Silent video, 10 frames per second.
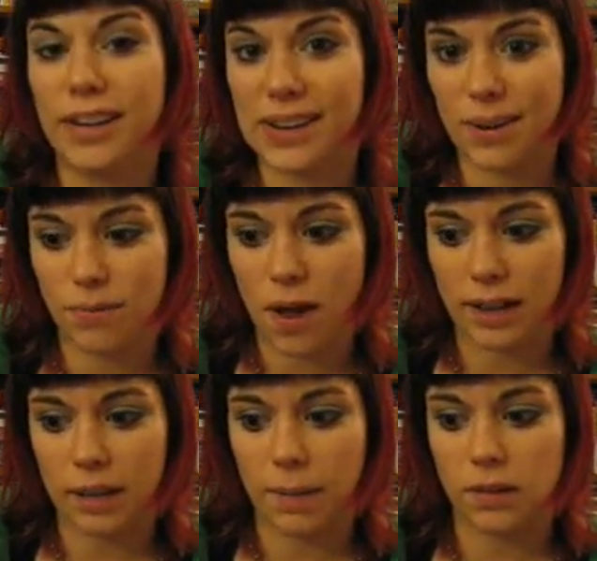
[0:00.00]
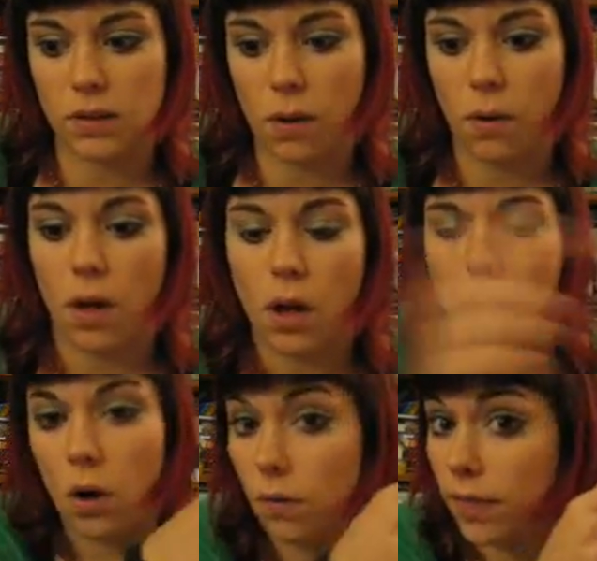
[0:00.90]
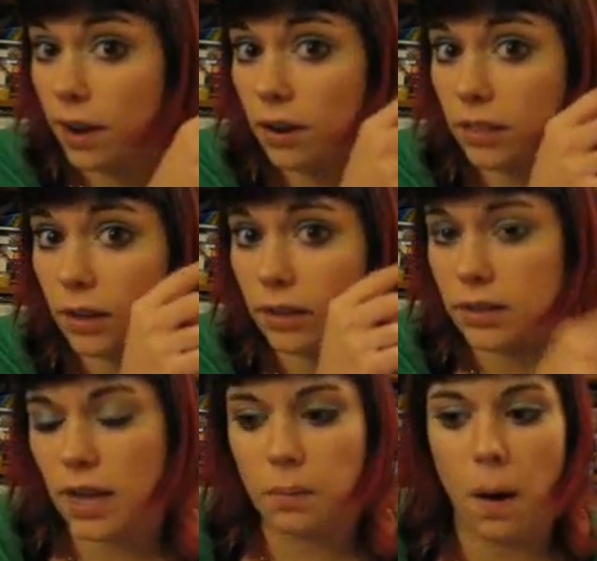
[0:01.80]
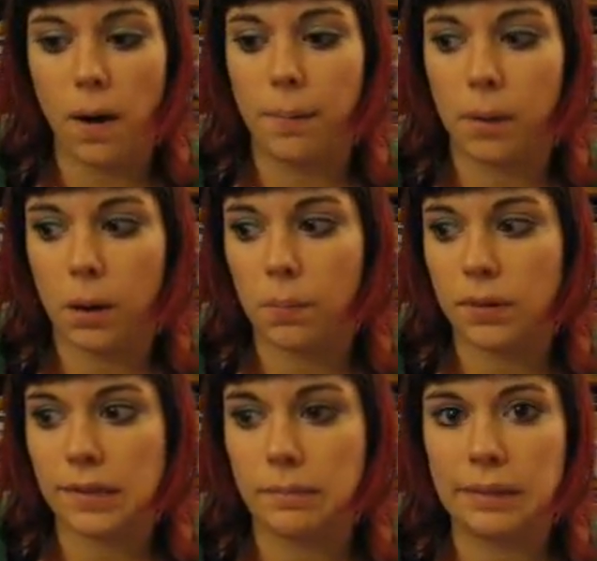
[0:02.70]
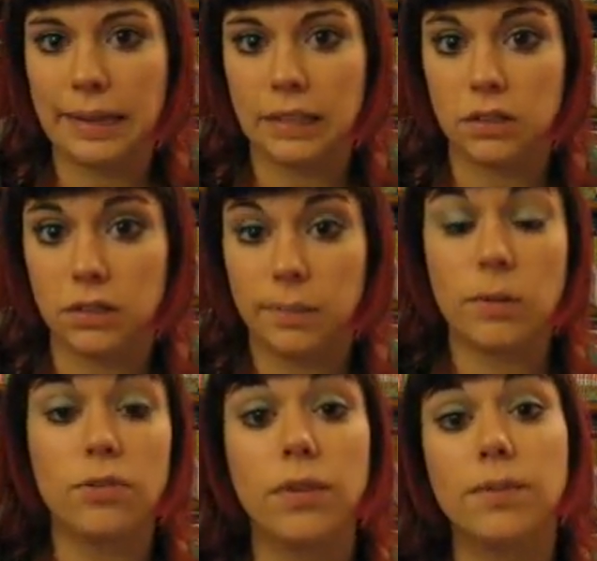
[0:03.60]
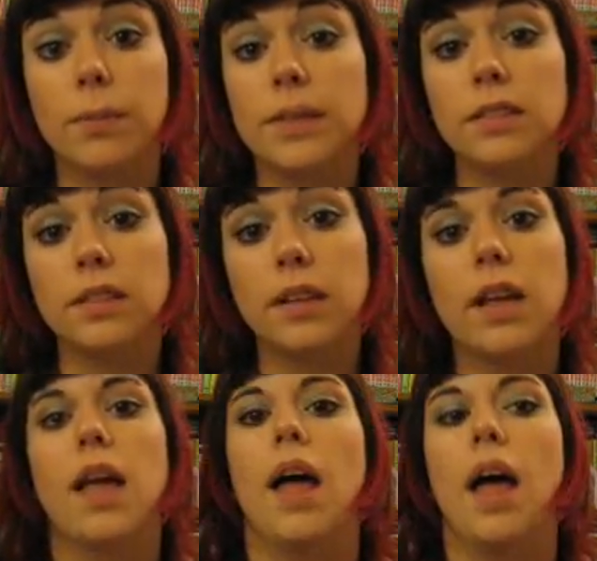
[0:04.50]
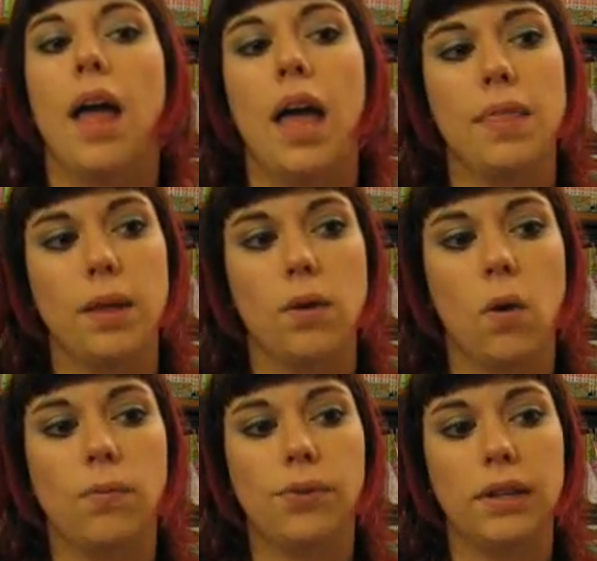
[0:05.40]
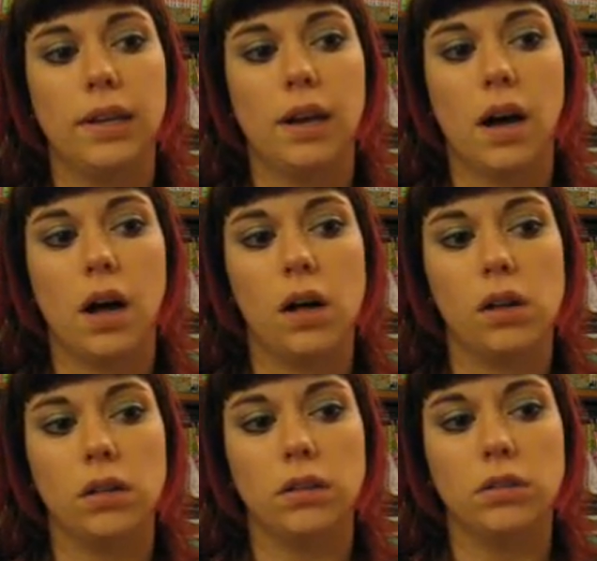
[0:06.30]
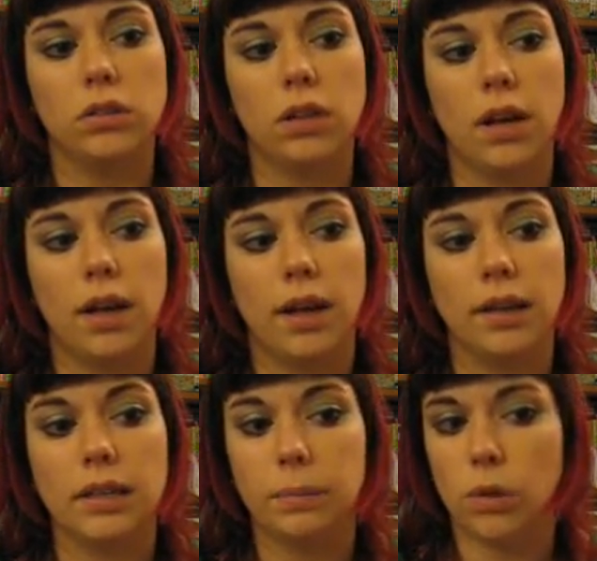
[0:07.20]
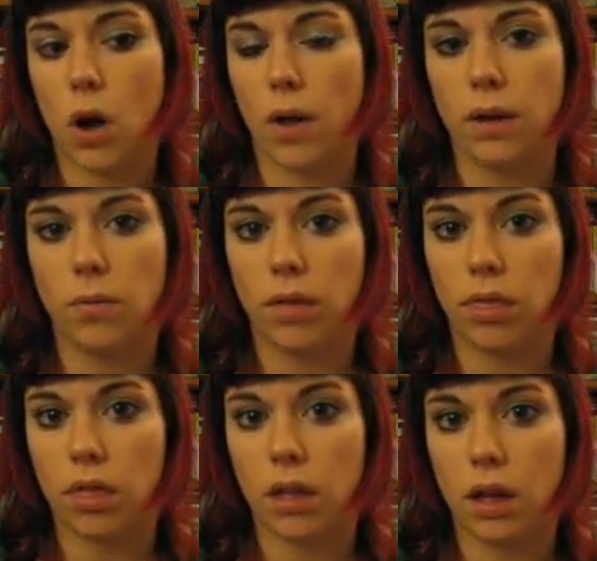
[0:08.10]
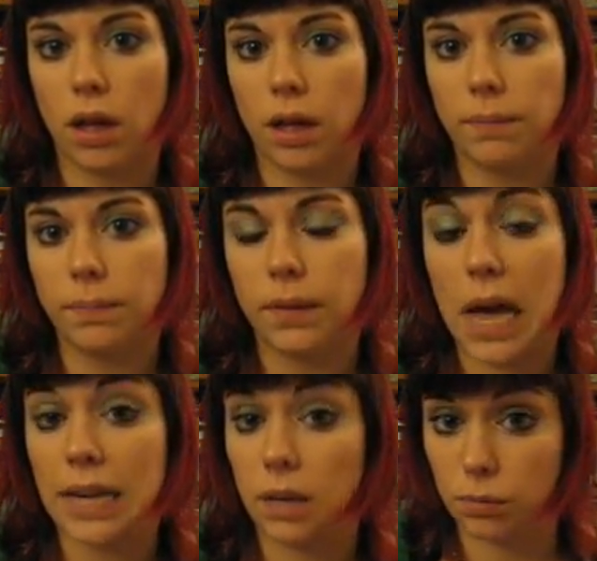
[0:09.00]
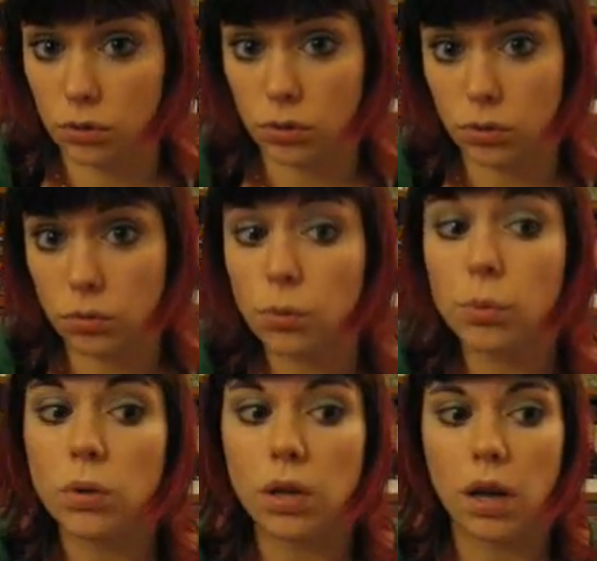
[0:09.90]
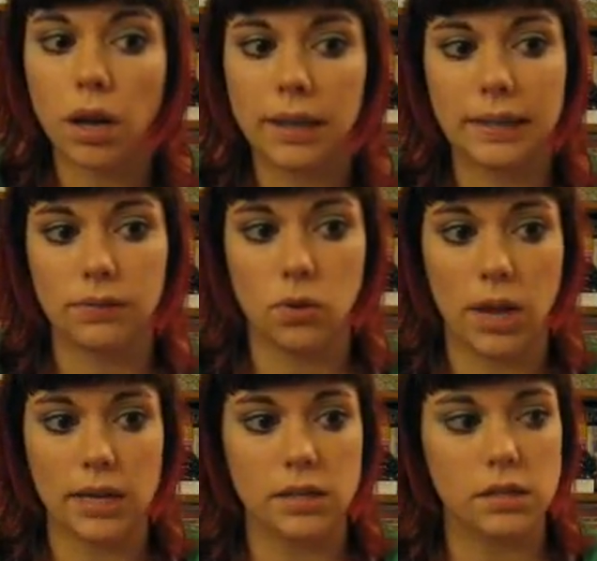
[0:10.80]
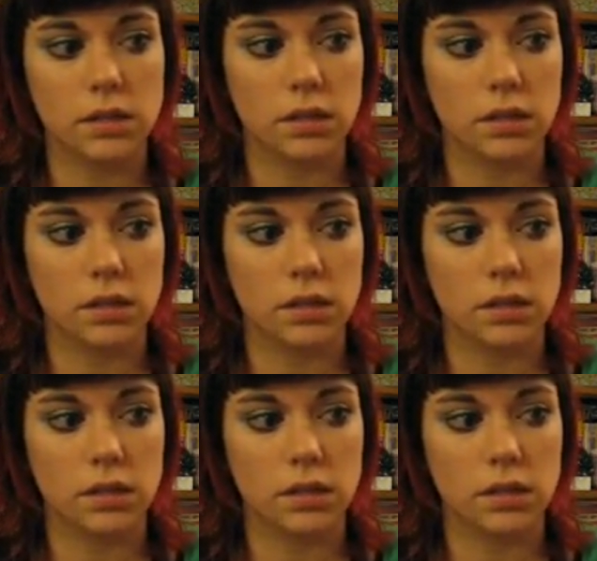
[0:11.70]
idea what I'm talking about. So over there in the sidebar, I'm going to put some links to some useful information, and then hopefully I'll keep going with guide number 2 in a few days,